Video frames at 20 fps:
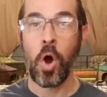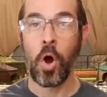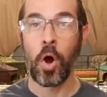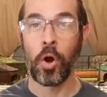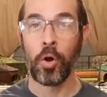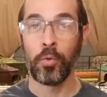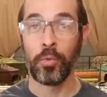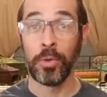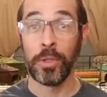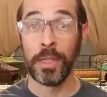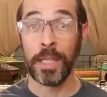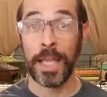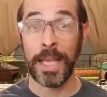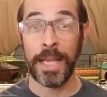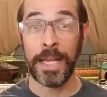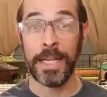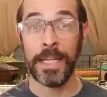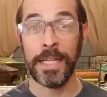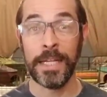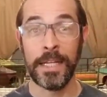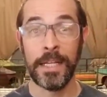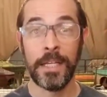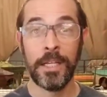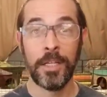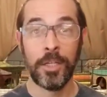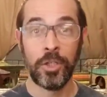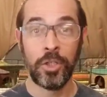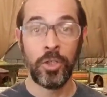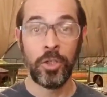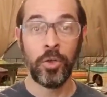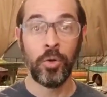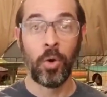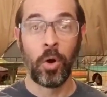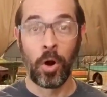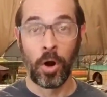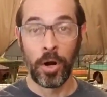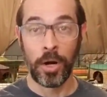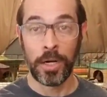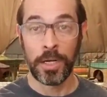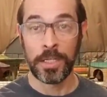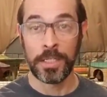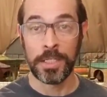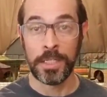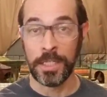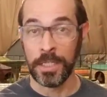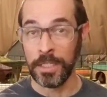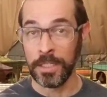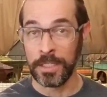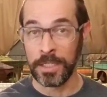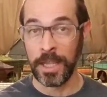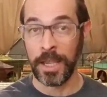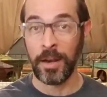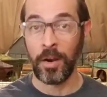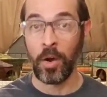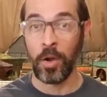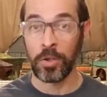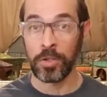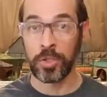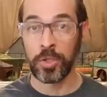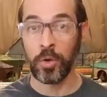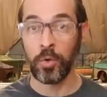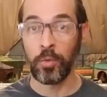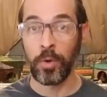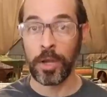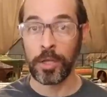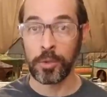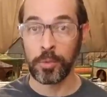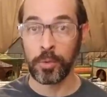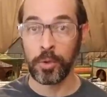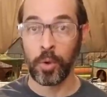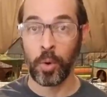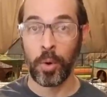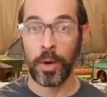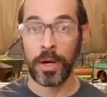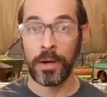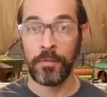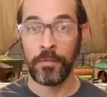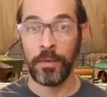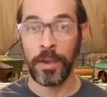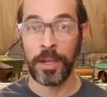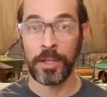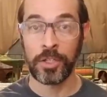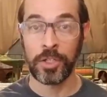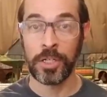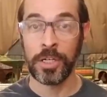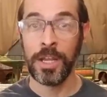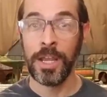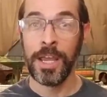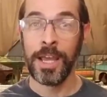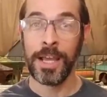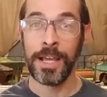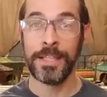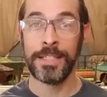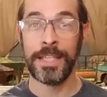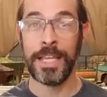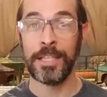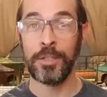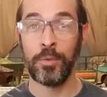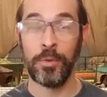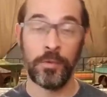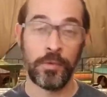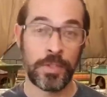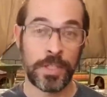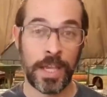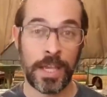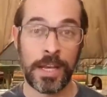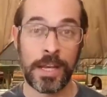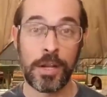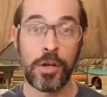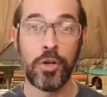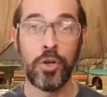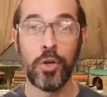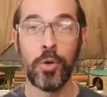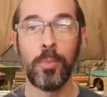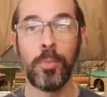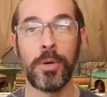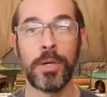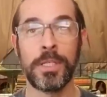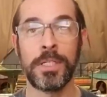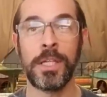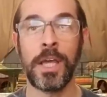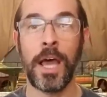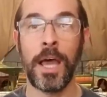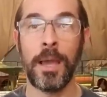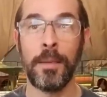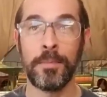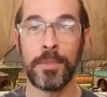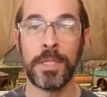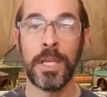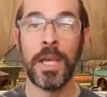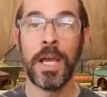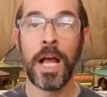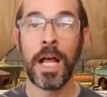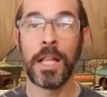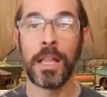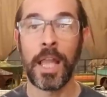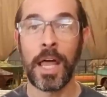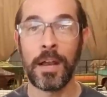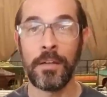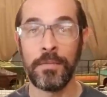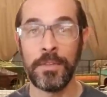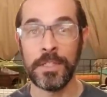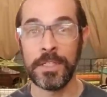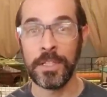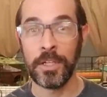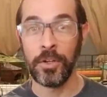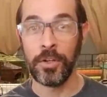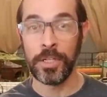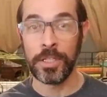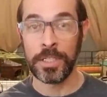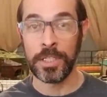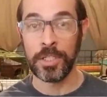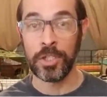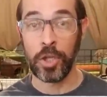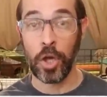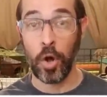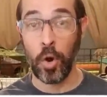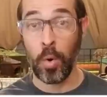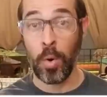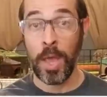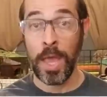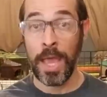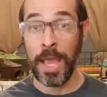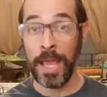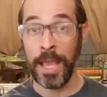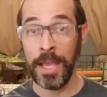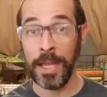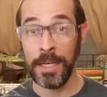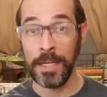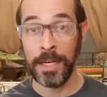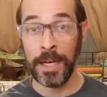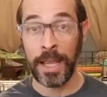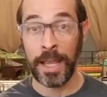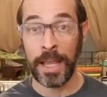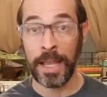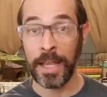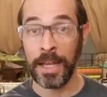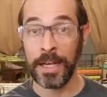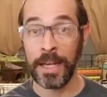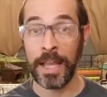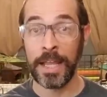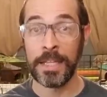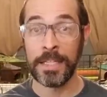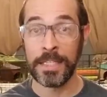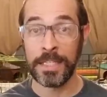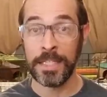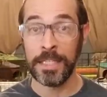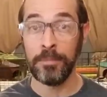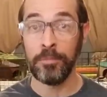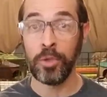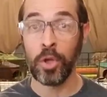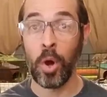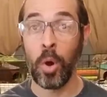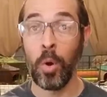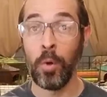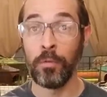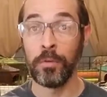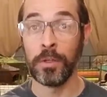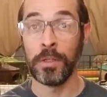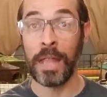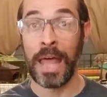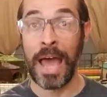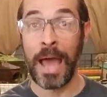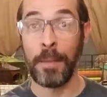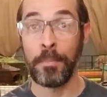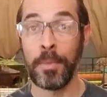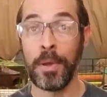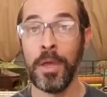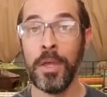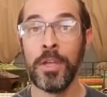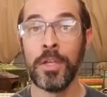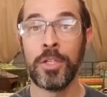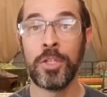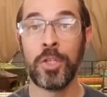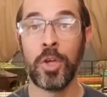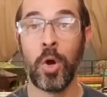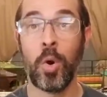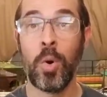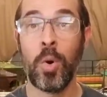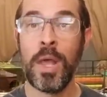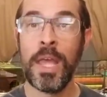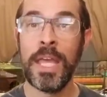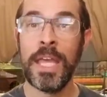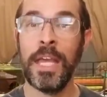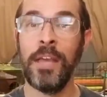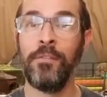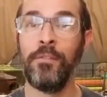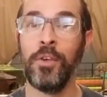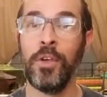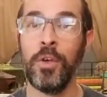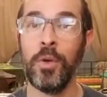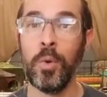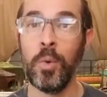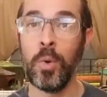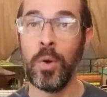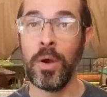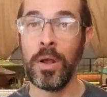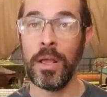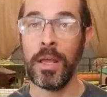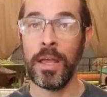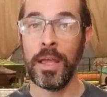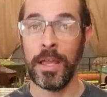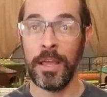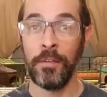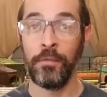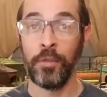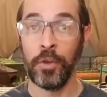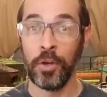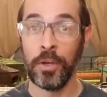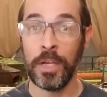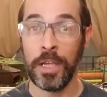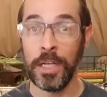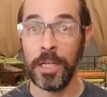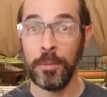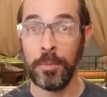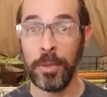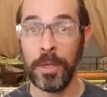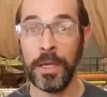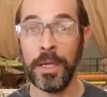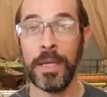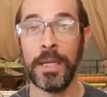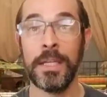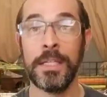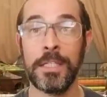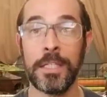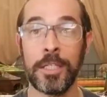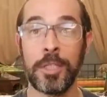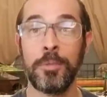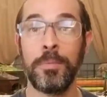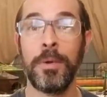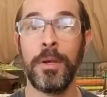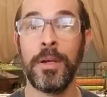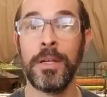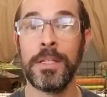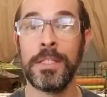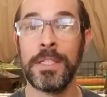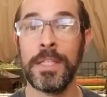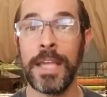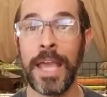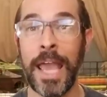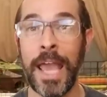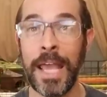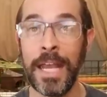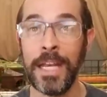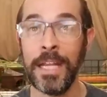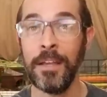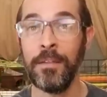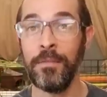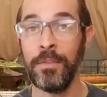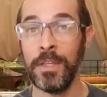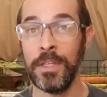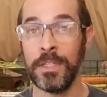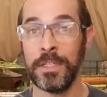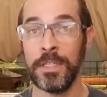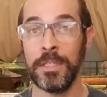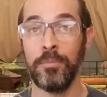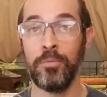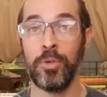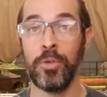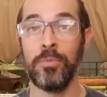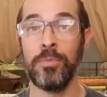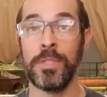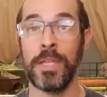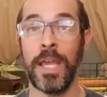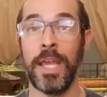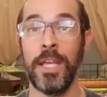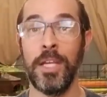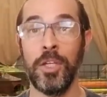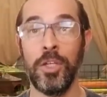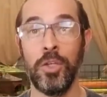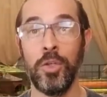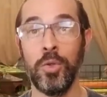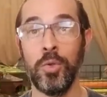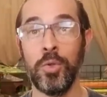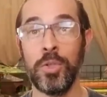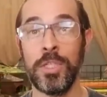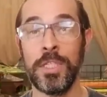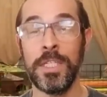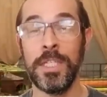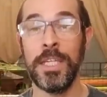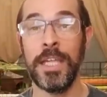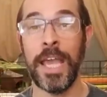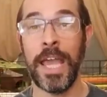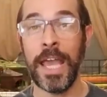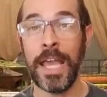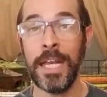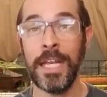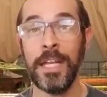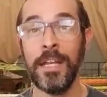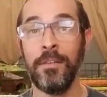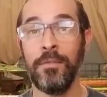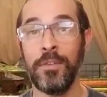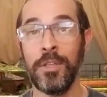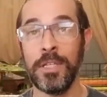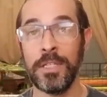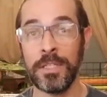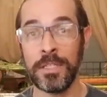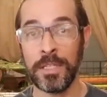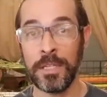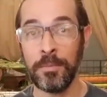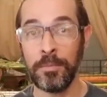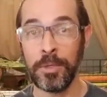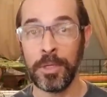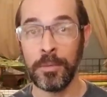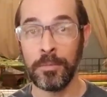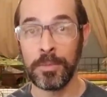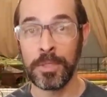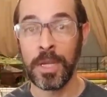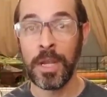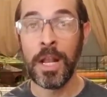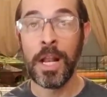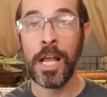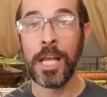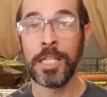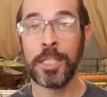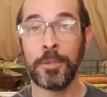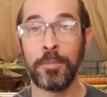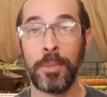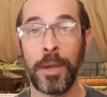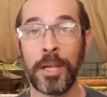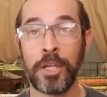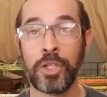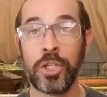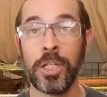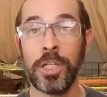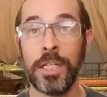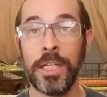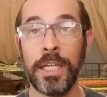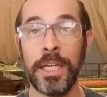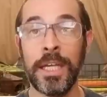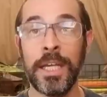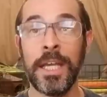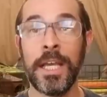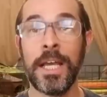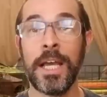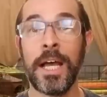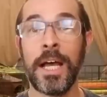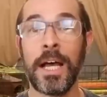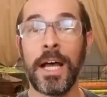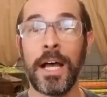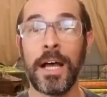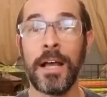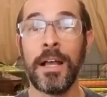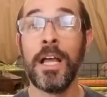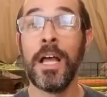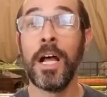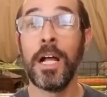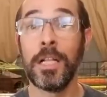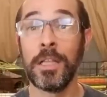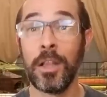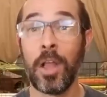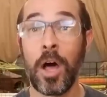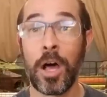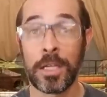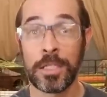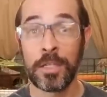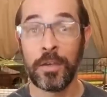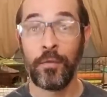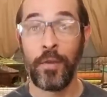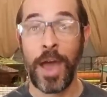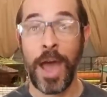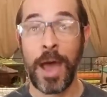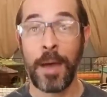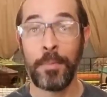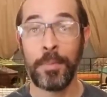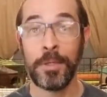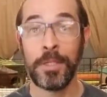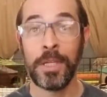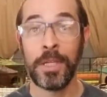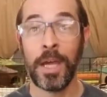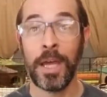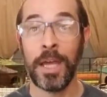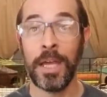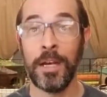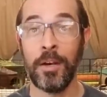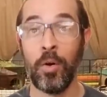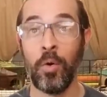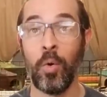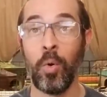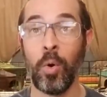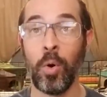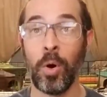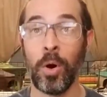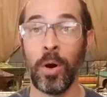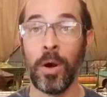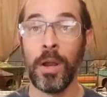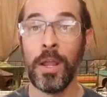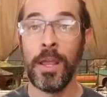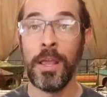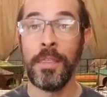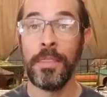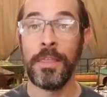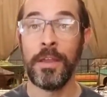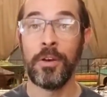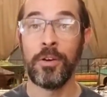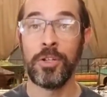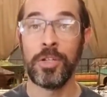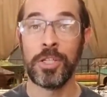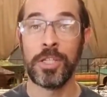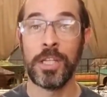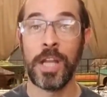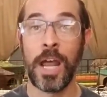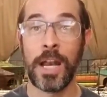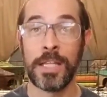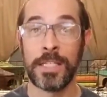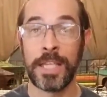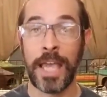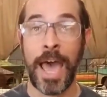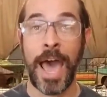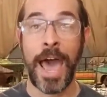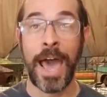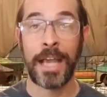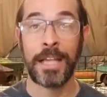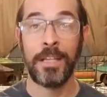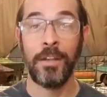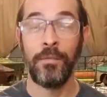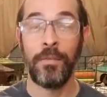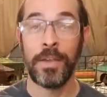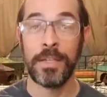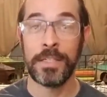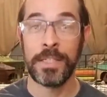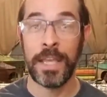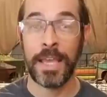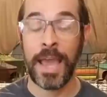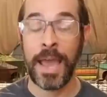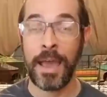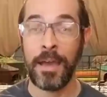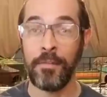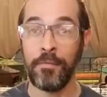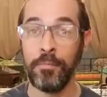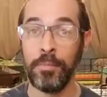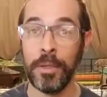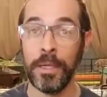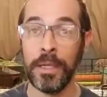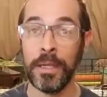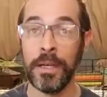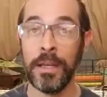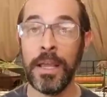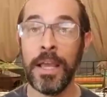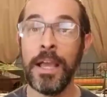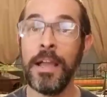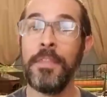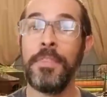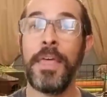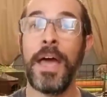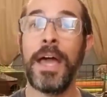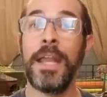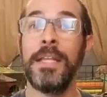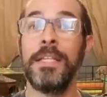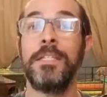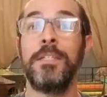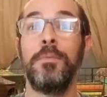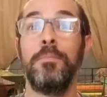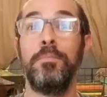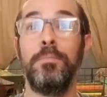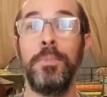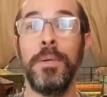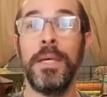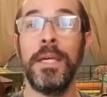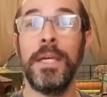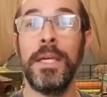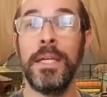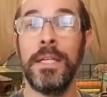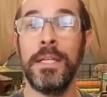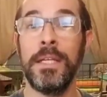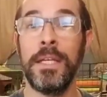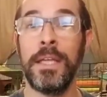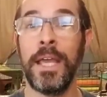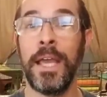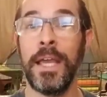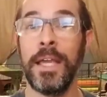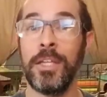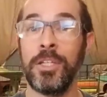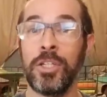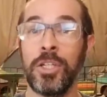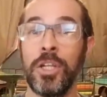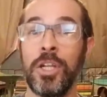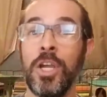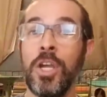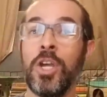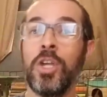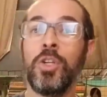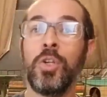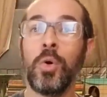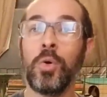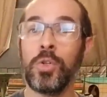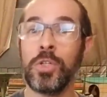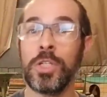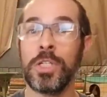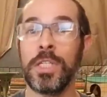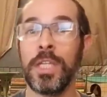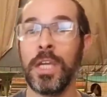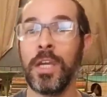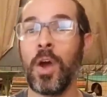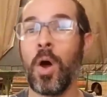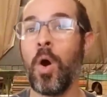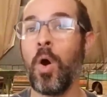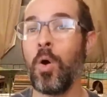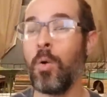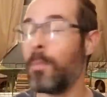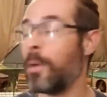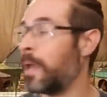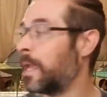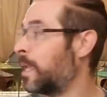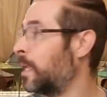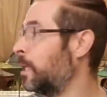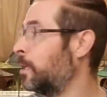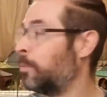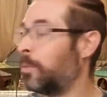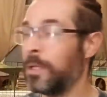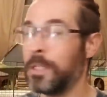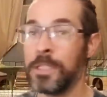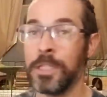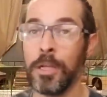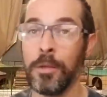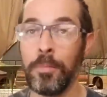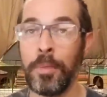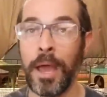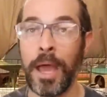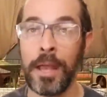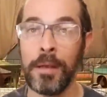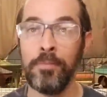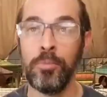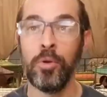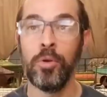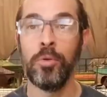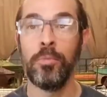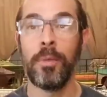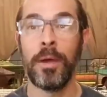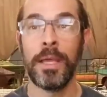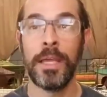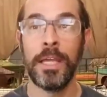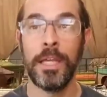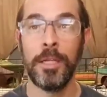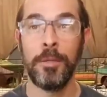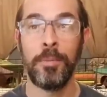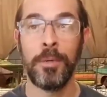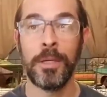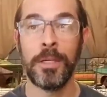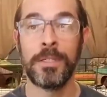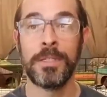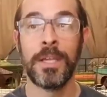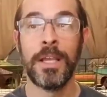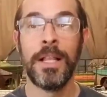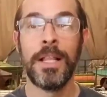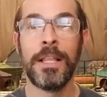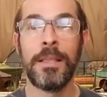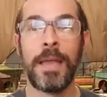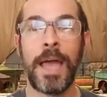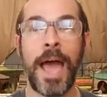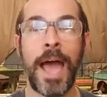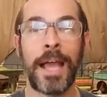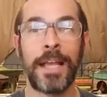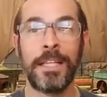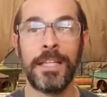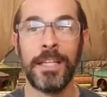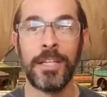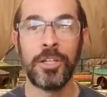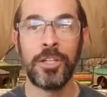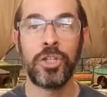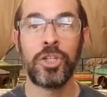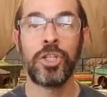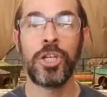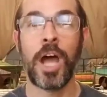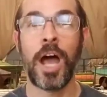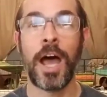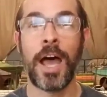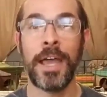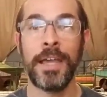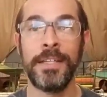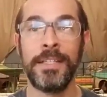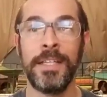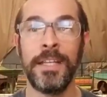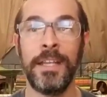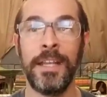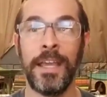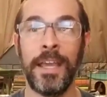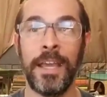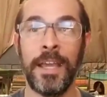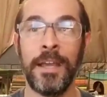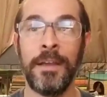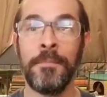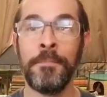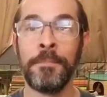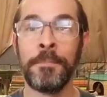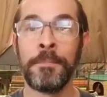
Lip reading: are related to heart disease and also respiratory infection, because as we've said numerous times, a lot of these illnesses go hand in hand and seem to overlap. So if your guinea pig is experiencing any of these symptoms and you see any of these symptoms, especially a loss of appetite or they're just not as active as they have been, that is a big indication. Don't just think, oh, my guinea pig's in a bad mood, my guinea pig's acting shy today.